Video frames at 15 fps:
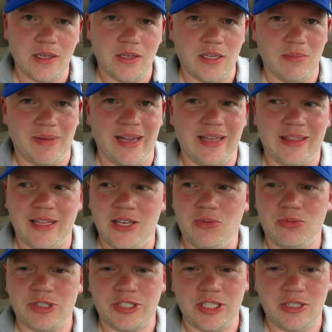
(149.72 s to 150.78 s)
You may think
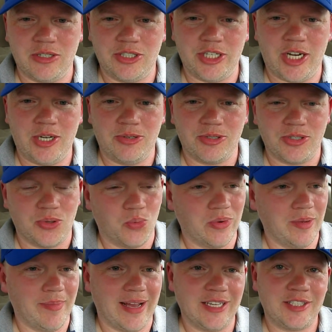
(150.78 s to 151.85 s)
we're still a joke.
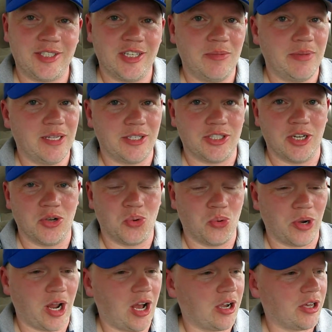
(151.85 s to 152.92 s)
We may still be a joke.
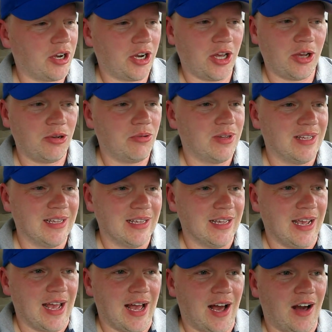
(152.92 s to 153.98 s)
We're not going to know.
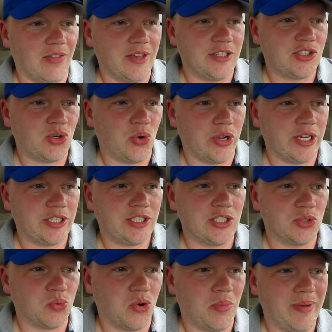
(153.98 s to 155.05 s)
All these
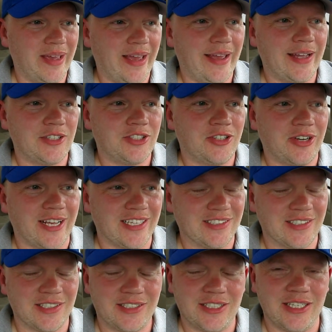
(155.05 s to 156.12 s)
questions will be answered as
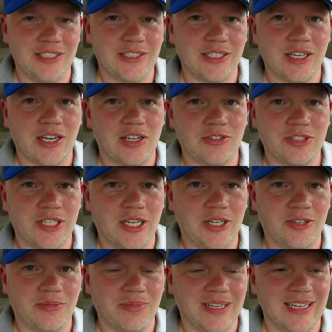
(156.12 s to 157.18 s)
the season goes
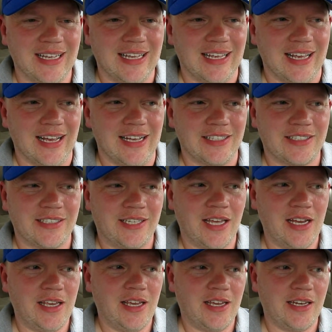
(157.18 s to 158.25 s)
on, as
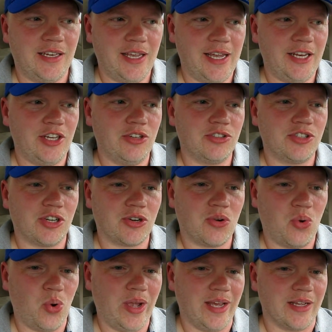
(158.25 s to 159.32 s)
Kentucky continues their
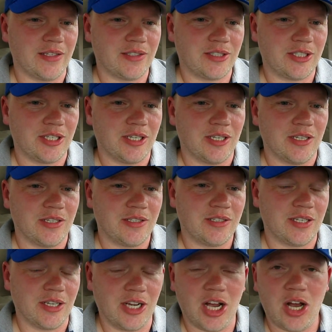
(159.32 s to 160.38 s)
quest
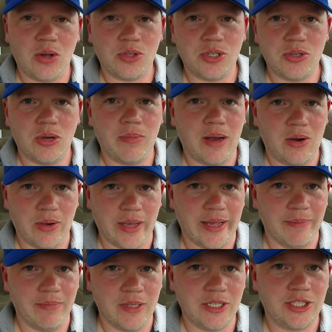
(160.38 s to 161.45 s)
to go to a bowl
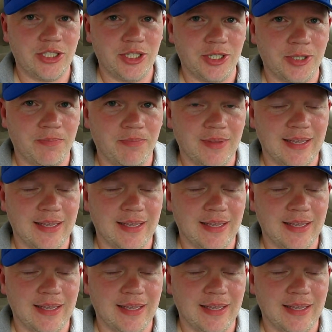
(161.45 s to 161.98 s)
game this year.